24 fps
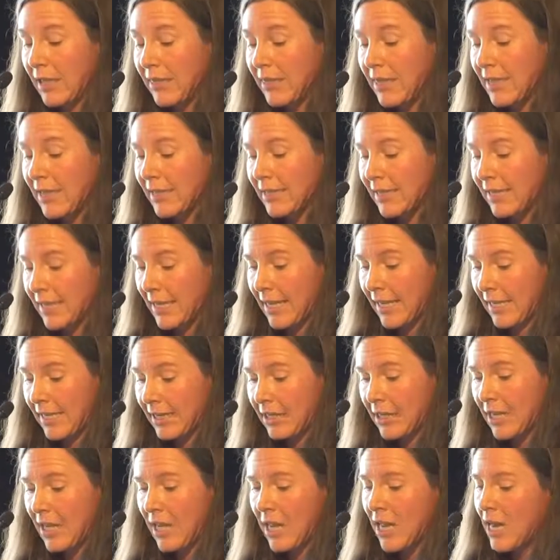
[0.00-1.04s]
at this
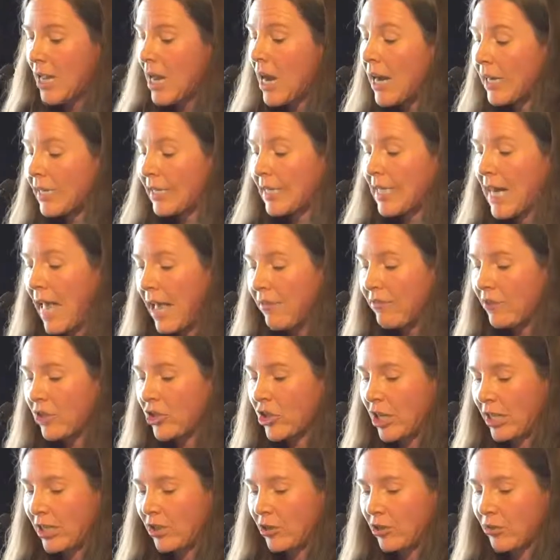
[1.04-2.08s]
stage. I didn't have a
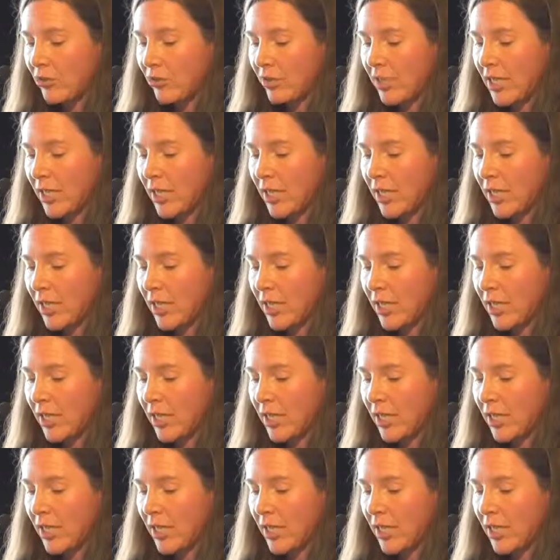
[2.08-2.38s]
chainsaw